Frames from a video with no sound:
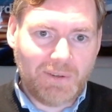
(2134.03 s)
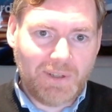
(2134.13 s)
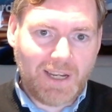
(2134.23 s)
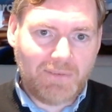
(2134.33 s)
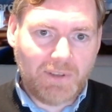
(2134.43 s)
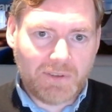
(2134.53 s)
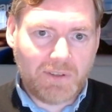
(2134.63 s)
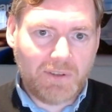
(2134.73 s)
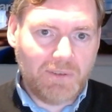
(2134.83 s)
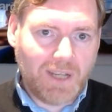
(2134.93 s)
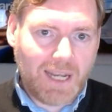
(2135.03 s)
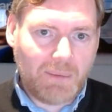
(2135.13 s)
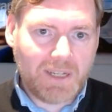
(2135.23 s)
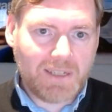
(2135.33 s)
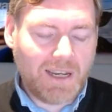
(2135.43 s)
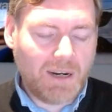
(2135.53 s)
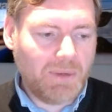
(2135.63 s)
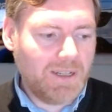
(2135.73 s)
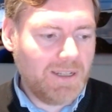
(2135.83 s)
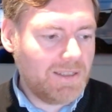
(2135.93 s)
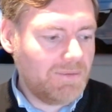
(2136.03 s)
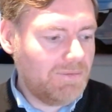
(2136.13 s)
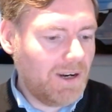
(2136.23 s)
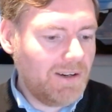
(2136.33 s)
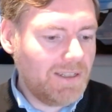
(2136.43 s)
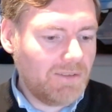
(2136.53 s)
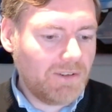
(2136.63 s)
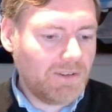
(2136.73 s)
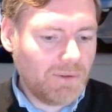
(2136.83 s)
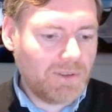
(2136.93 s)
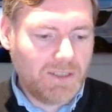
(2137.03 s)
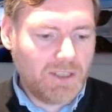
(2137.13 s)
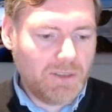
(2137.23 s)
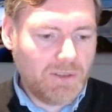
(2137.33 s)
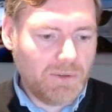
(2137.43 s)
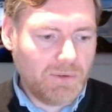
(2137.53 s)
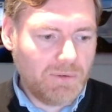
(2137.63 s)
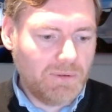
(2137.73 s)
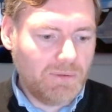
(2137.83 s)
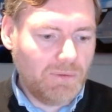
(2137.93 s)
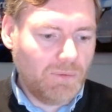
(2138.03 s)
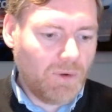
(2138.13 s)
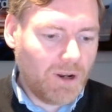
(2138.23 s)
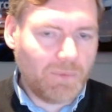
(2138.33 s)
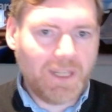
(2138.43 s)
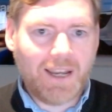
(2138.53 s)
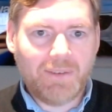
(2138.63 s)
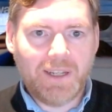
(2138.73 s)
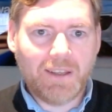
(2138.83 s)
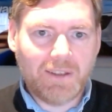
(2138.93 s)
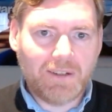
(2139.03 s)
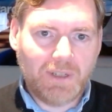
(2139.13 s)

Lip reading: You have those two dynamics there, but it's very difficult to do one without the other.